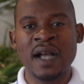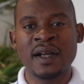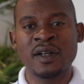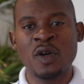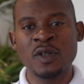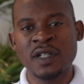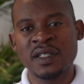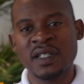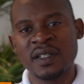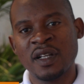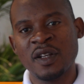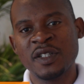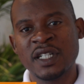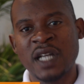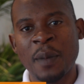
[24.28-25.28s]
agricultural
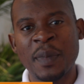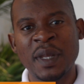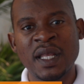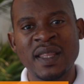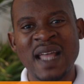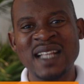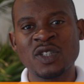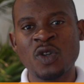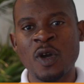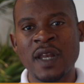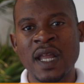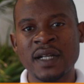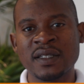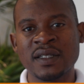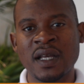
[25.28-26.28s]
technology company that
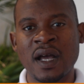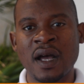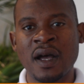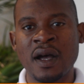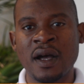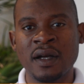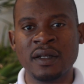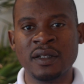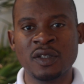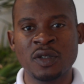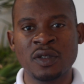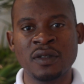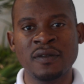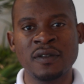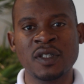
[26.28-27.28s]
connects uh,
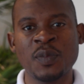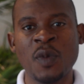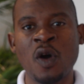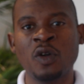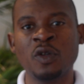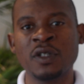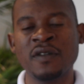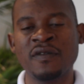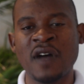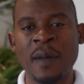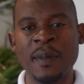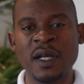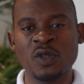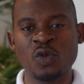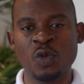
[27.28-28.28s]
smallholder
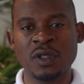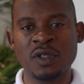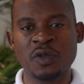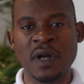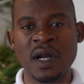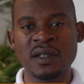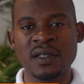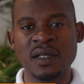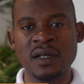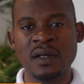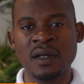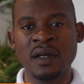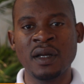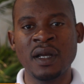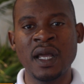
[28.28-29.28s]
farmers with
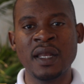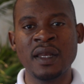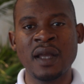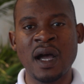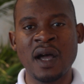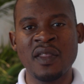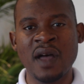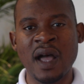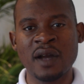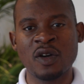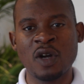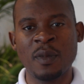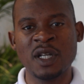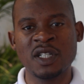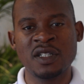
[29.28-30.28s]
tractor and other
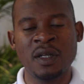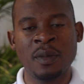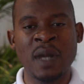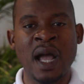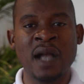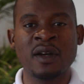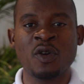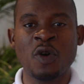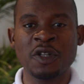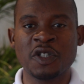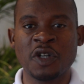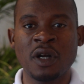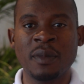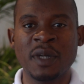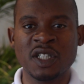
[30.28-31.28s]

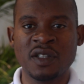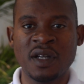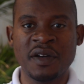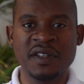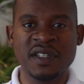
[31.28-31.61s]
agricultural machinery